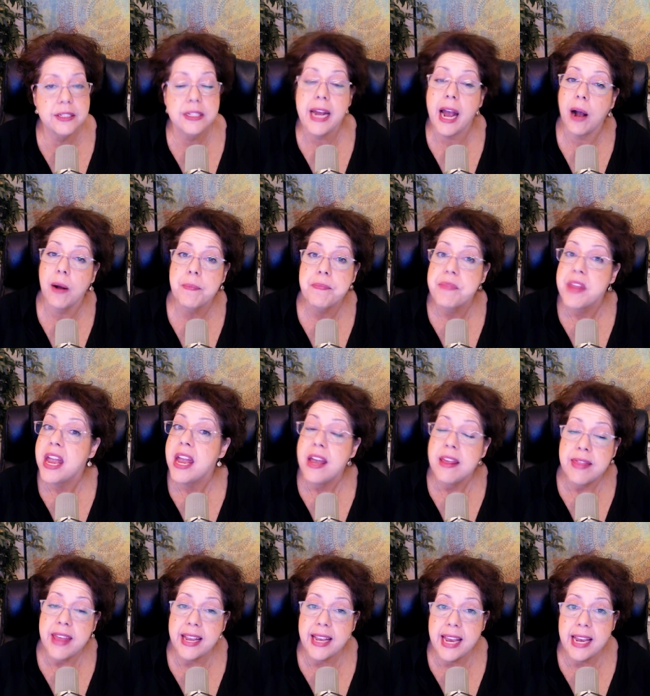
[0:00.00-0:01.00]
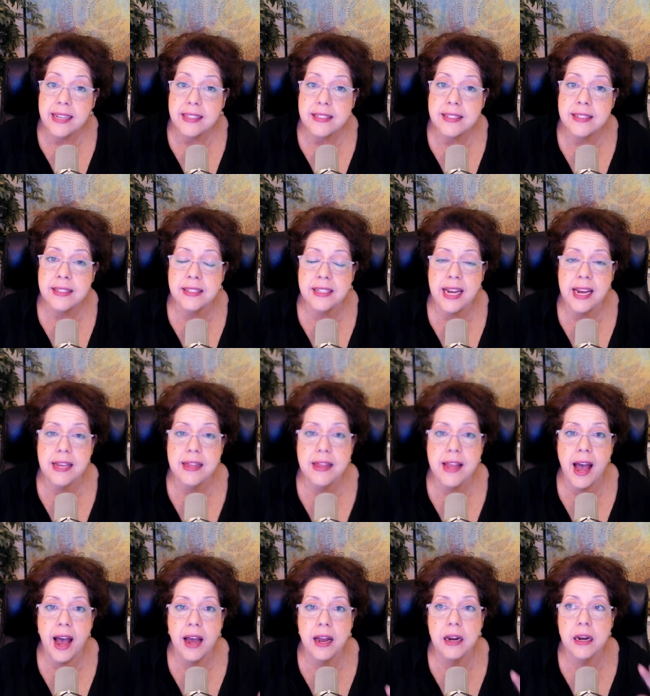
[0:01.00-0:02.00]
Now, they can't sustain
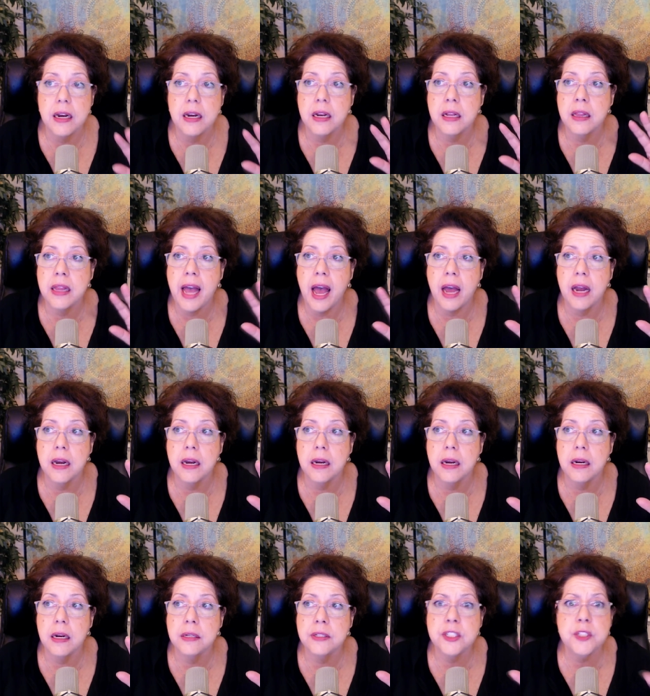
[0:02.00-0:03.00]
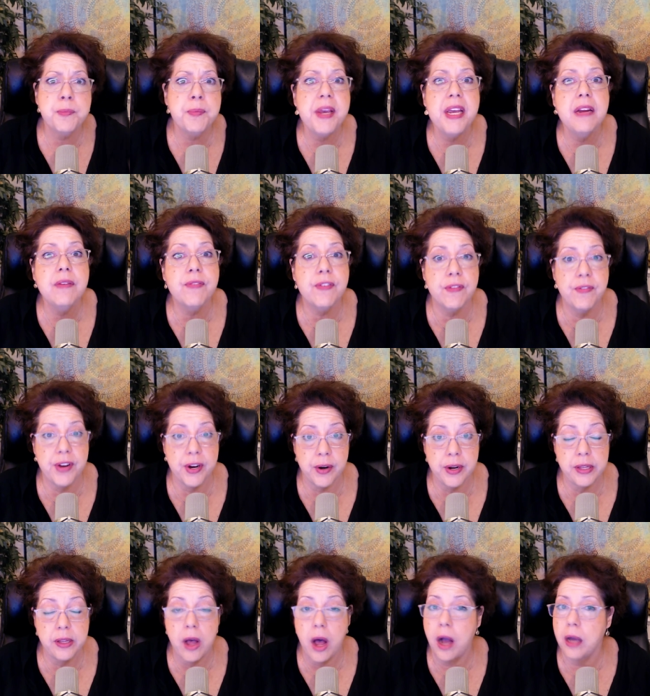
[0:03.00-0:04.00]
that, that speed for
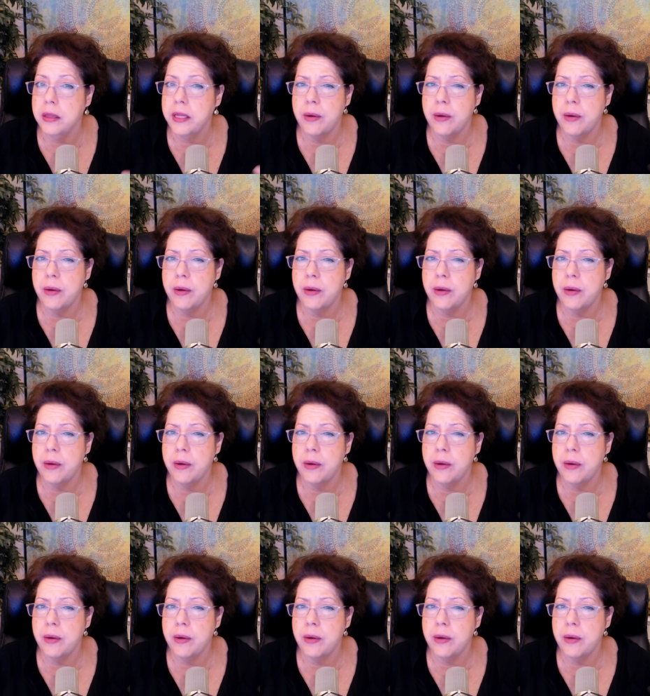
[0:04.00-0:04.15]
very long.